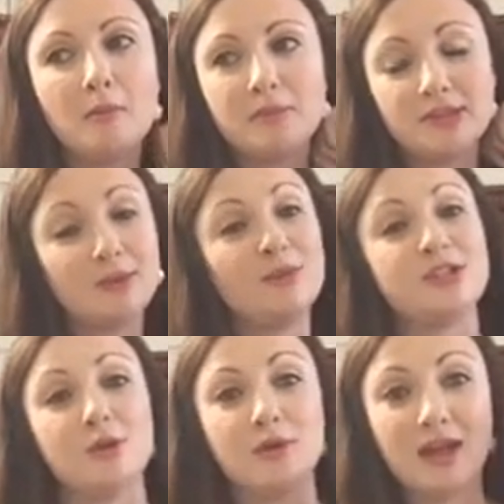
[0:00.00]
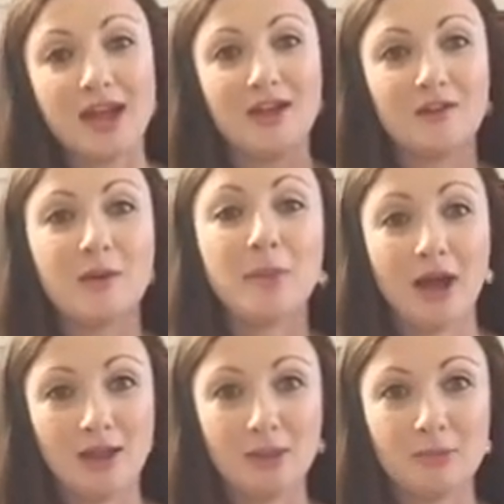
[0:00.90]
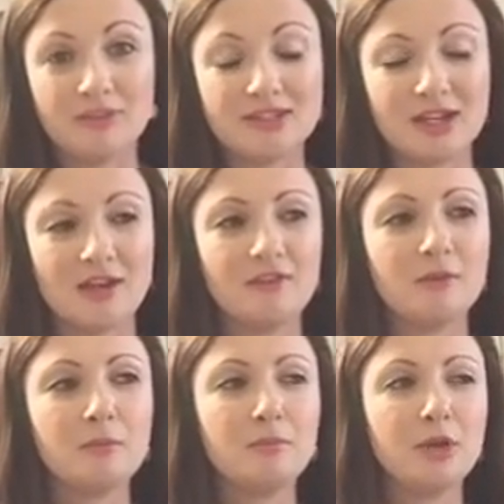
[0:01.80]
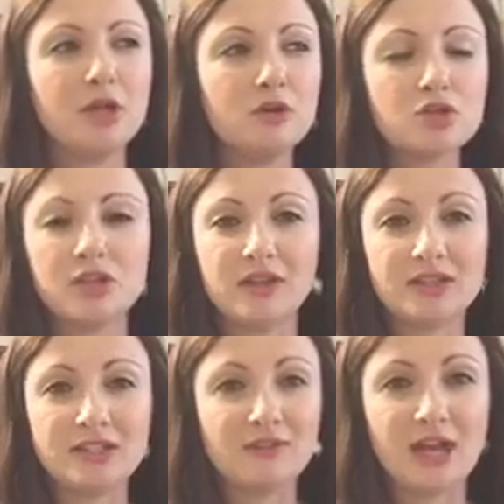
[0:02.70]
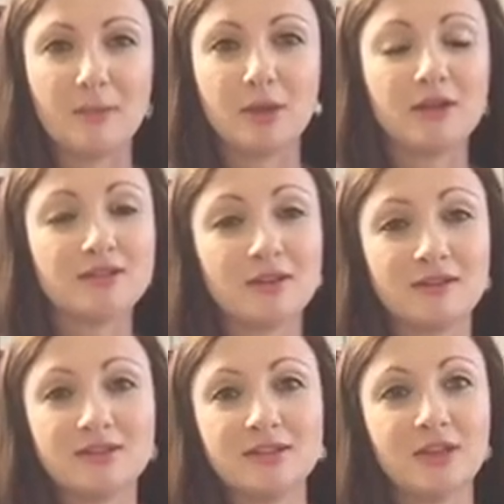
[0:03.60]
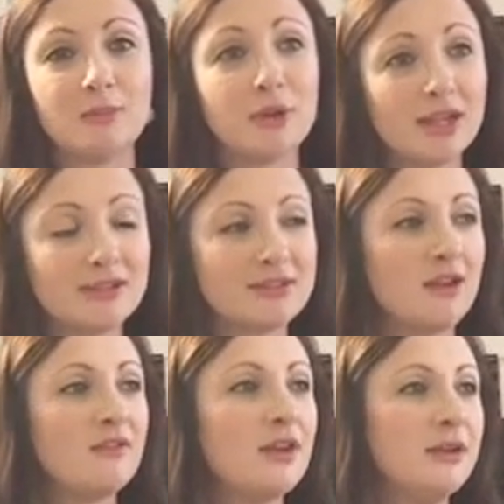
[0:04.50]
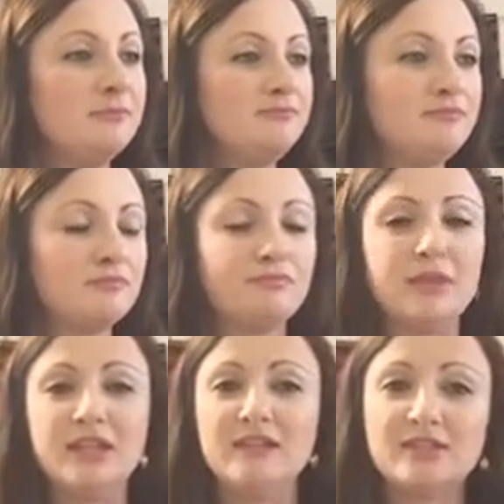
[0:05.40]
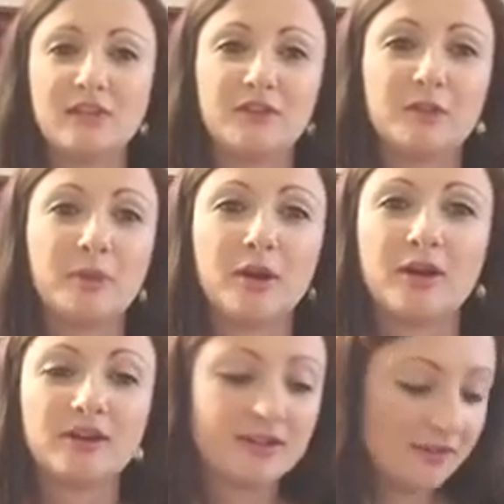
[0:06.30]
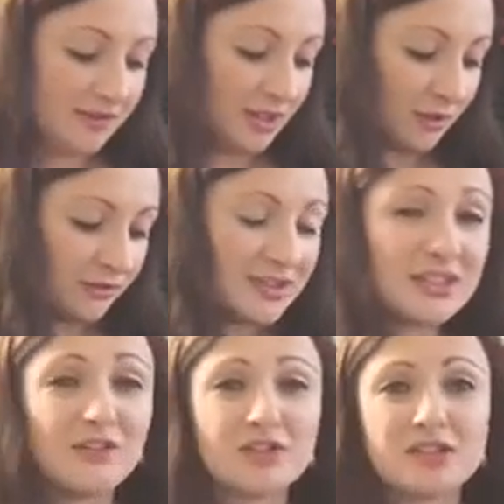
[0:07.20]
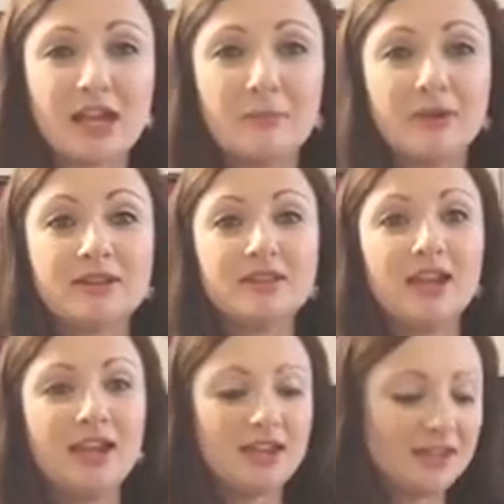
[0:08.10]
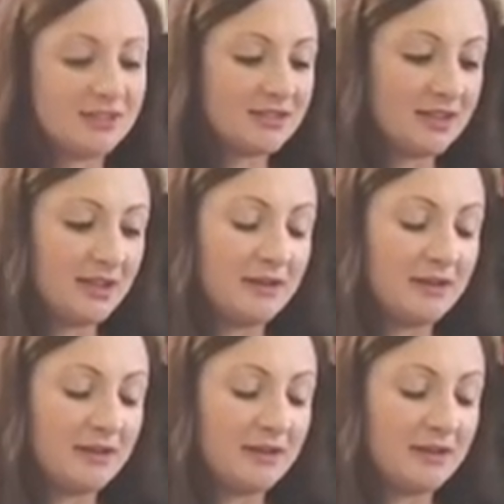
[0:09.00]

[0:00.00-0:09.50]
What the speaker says: so that we don't have a pileup of stuff. But usually that doesn't even happen, because honestly, they break stuff, they leave stuff at the park, stuff just happens. And